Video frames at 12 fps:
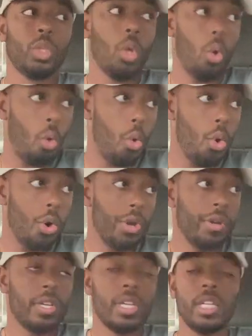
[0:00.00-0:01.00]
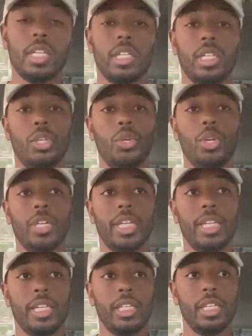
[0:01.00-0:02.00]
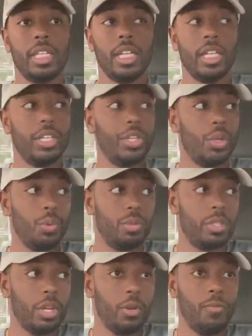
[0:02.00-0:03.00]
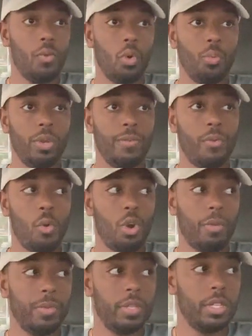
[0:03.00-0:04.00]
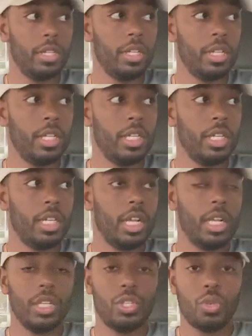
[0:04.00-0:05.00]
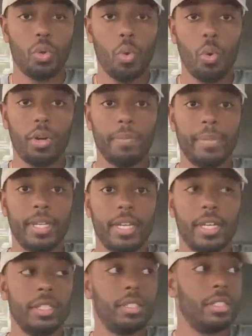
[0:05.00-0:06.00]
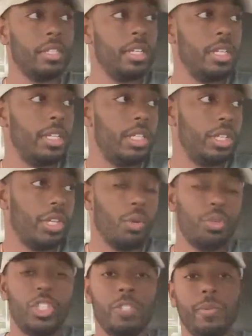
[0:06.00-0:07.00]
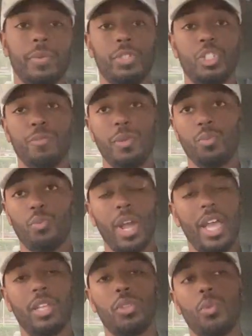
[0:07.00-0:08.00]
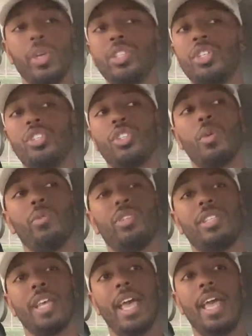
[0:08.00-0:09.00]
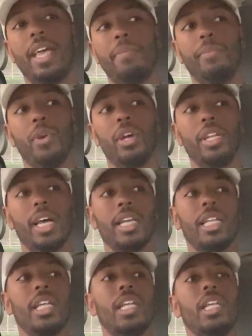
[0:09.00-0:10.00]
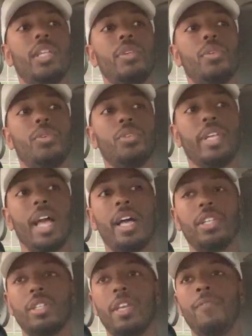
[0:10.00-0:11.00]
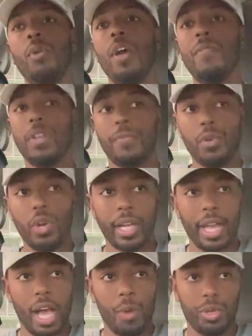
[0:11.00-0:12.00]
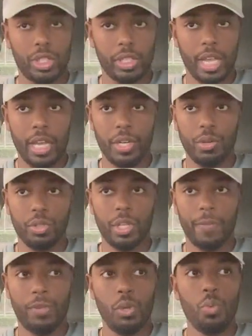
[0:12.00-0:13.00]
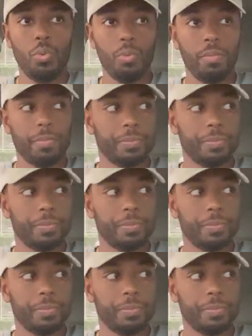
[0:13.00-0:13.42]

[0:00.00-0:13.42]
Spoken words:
Or you're gonna, settle for a reformed slore, because, she's been ran through. It's just so sad, bro. Like, guys, if you're a guy with standards, if you